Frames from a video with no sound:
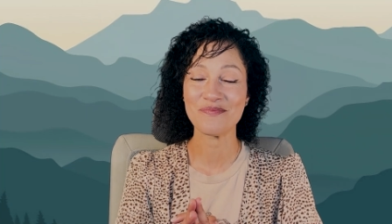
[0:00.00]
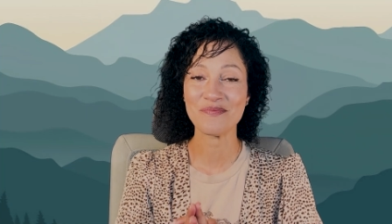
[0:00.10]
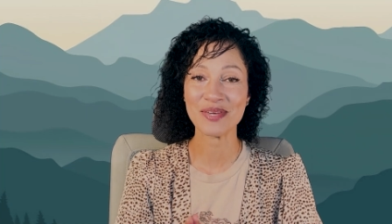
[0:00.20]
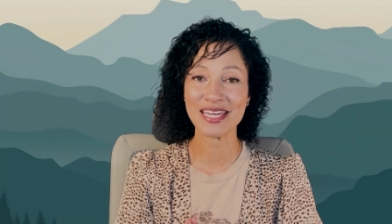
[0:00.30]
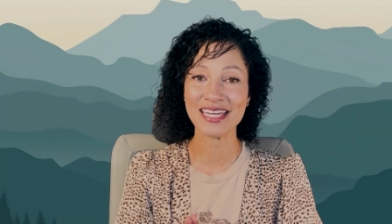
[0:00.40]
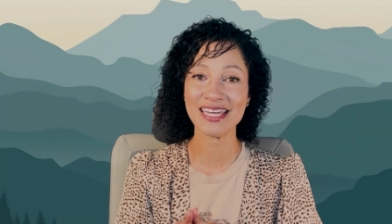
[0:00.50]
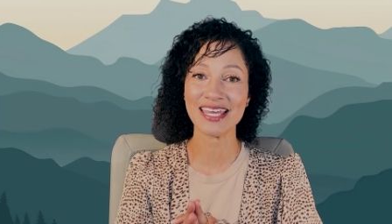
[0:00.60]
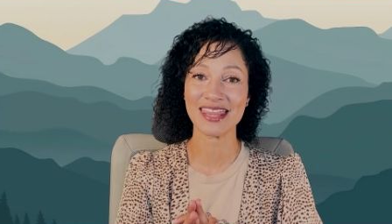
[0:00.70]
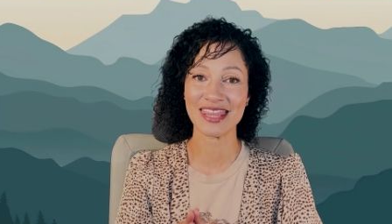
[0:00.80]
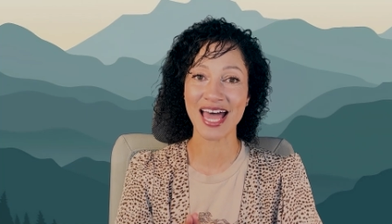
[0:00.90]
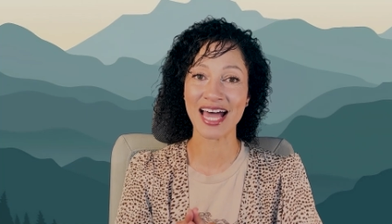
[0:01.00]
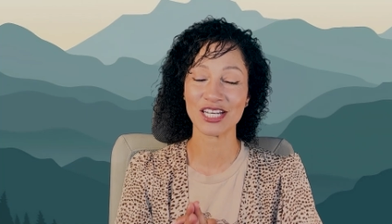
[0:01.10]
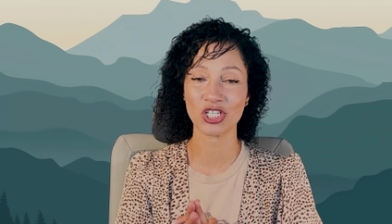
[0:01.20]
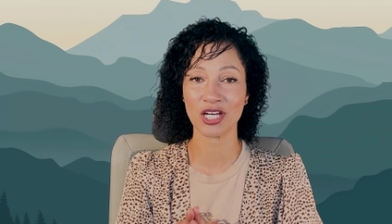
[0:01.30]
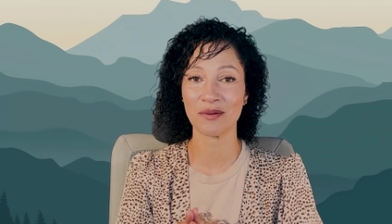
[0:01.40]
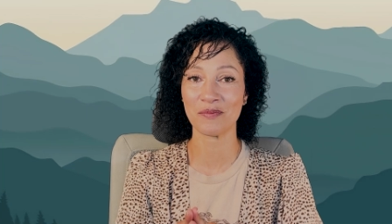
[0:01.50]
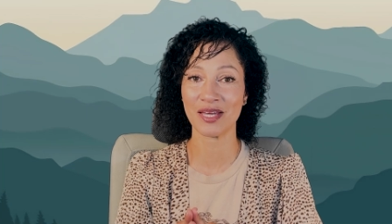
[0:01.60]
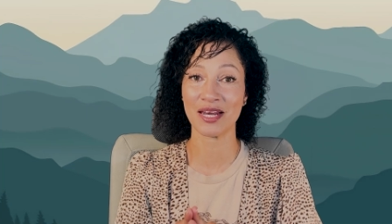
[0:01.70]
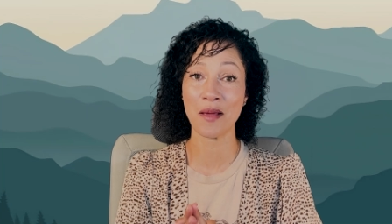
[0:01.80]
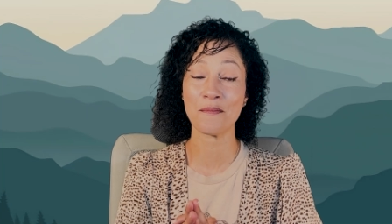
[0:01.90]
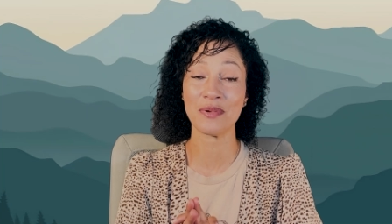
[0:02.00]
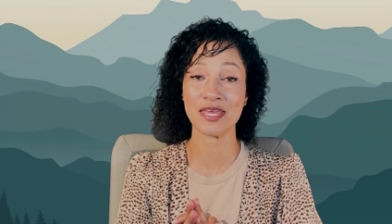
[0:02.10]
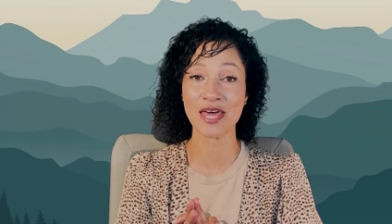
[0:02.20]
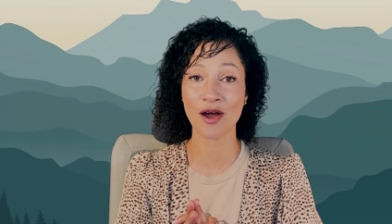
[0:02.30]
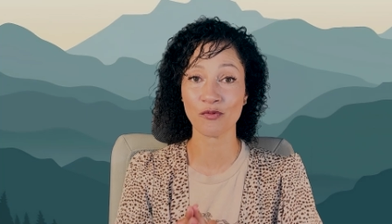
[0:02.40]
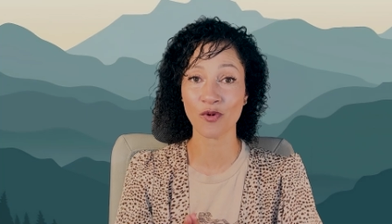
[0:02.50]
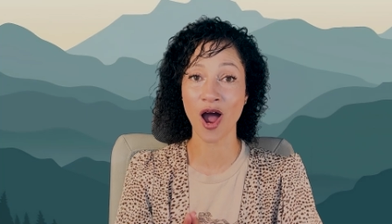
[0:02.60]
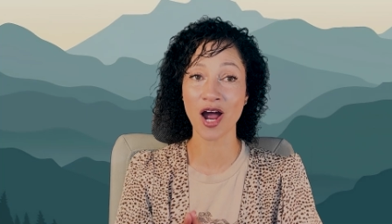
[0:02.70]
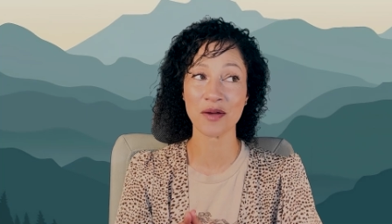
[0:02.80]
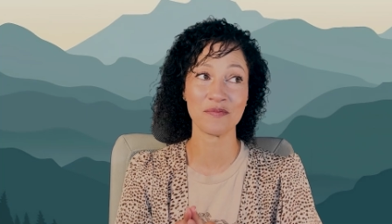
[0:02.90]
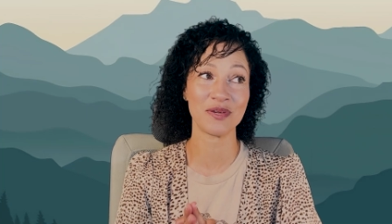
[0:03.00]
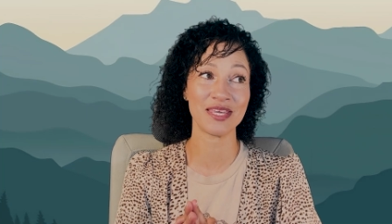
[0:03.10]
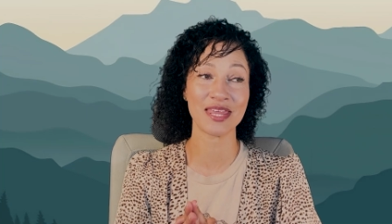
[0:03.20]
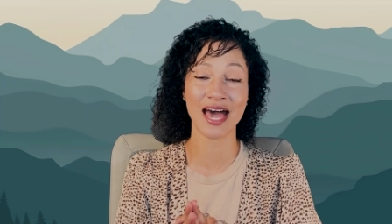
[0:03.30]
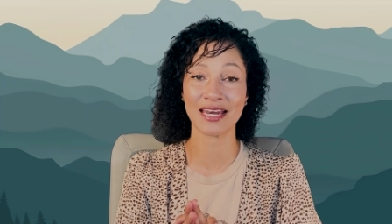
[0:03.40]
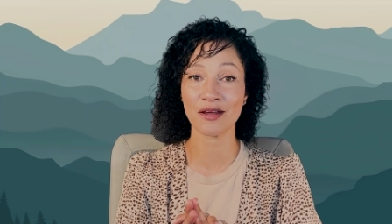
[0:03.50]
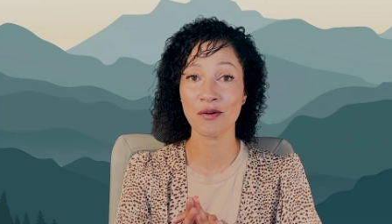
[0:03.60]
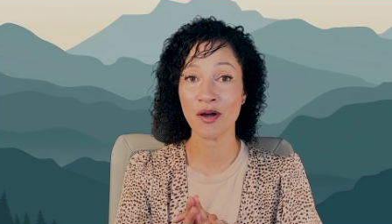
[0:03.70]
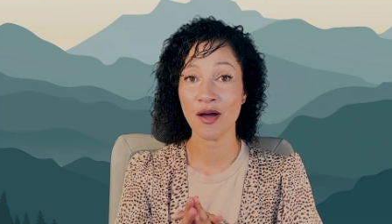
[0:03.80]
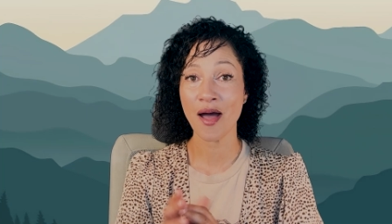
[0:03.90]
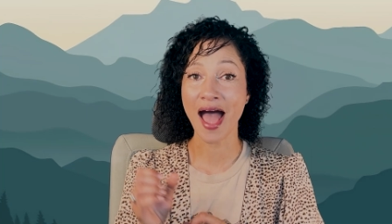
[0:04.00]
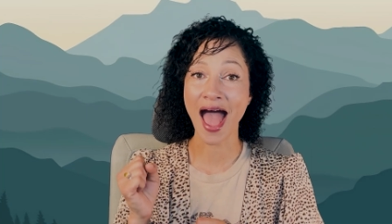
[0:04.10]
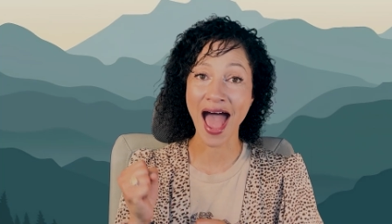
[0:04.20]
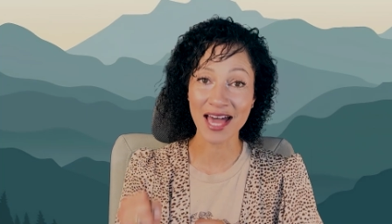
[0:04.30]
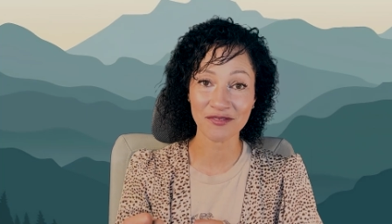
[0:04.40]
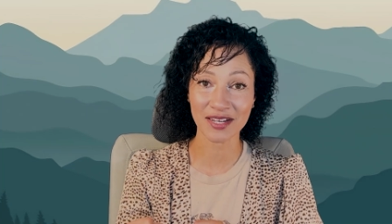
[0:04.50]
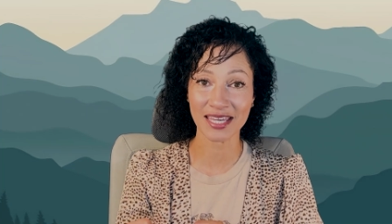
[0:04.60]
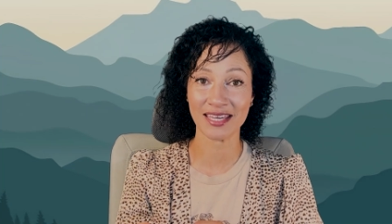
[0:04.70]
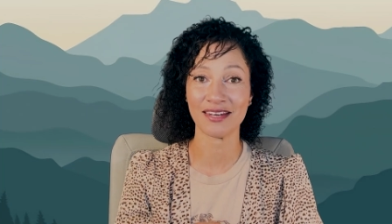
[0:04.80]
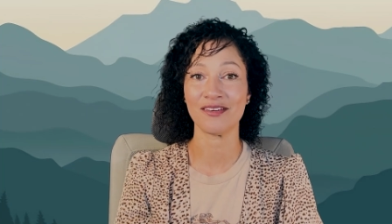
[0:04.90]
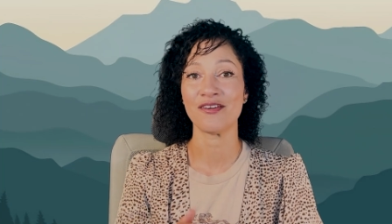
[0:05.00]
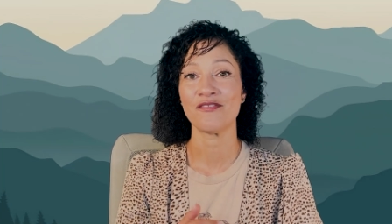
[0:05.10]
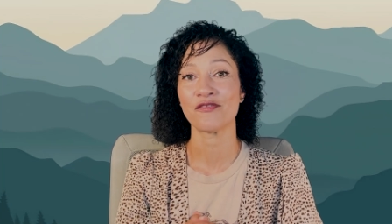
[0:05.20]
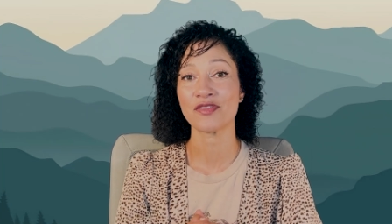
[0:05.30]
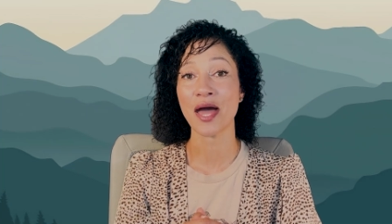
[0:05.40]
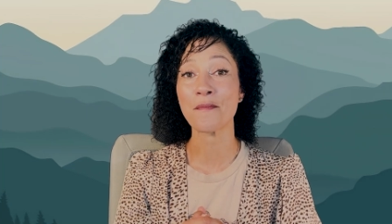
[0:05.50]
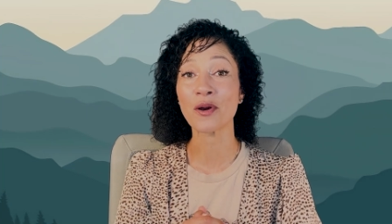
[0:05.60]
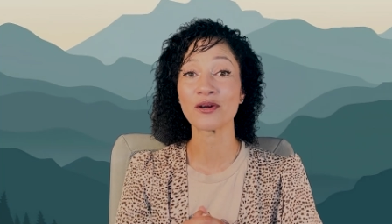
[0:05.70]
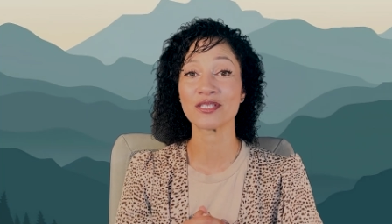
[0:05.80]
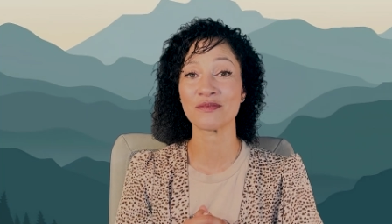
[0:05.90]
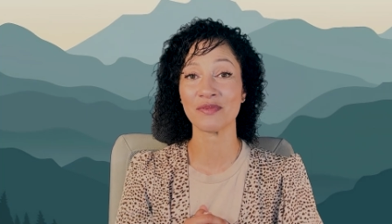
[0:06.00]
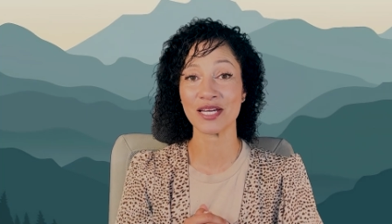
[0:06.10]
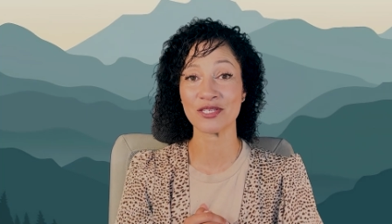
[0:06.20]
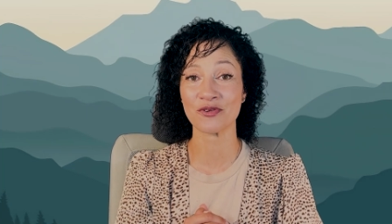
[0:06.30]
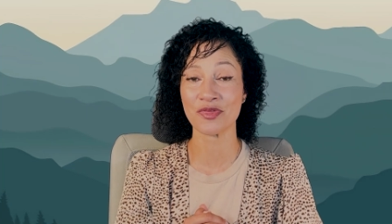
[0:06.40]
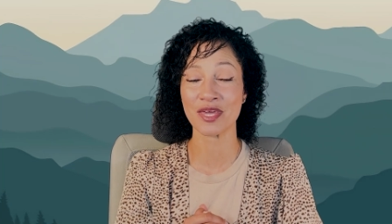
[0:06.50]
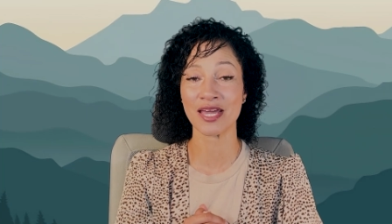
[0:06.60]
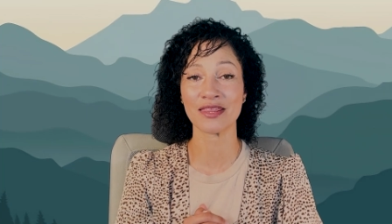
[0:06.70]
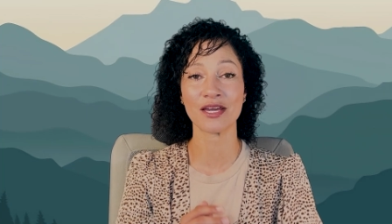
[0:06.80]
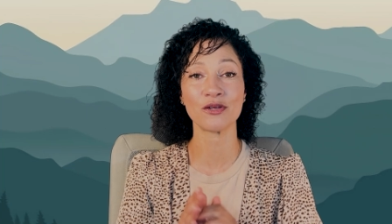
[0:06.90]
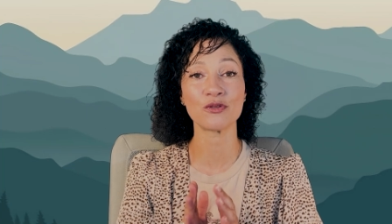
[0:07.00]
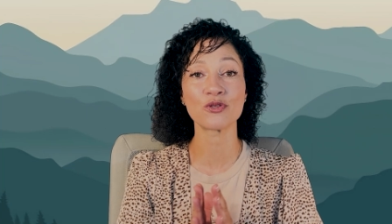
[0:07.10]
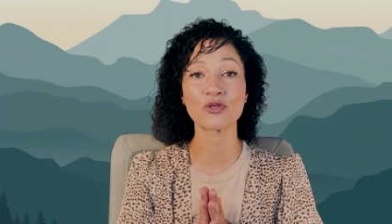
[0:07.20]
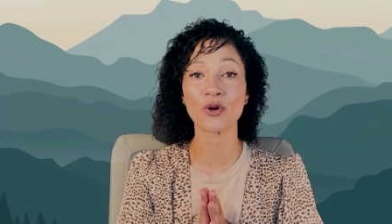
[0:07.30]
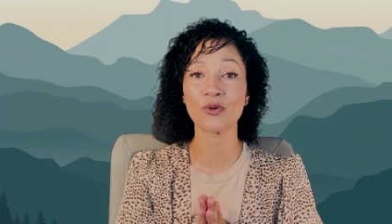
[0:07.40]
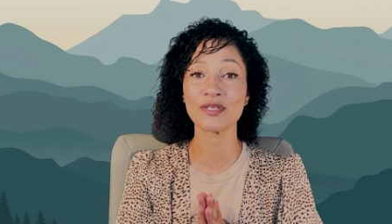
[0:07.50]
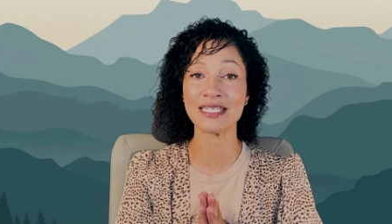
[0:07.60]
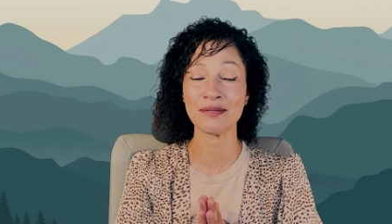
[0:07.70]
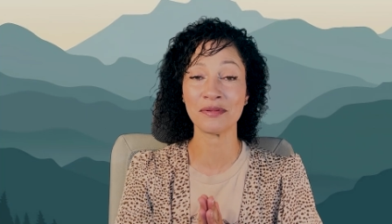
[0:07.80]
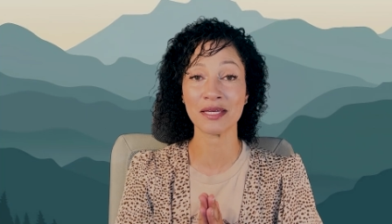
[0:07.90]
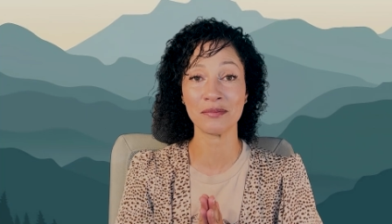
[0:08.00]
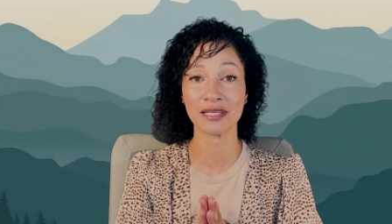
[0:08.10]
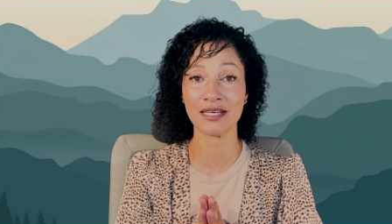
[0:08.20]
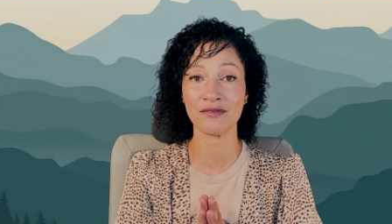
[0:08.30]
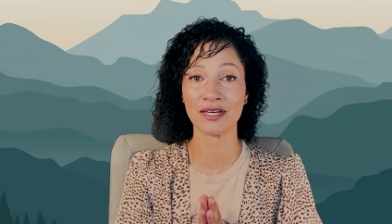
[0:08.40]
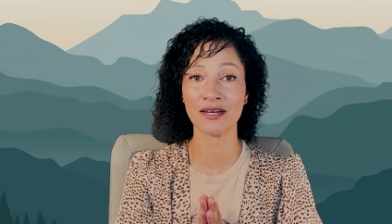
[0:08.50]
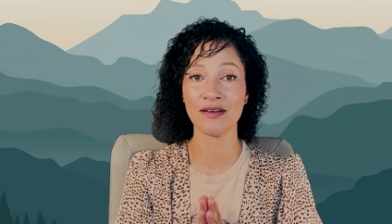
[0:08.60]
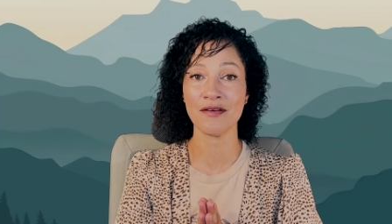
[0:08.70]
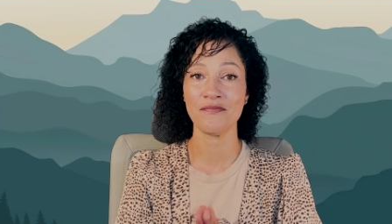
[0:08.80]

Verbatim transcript: be that champion, be that rock, be that advocate for that person, place, or thing that you so deeply believe in.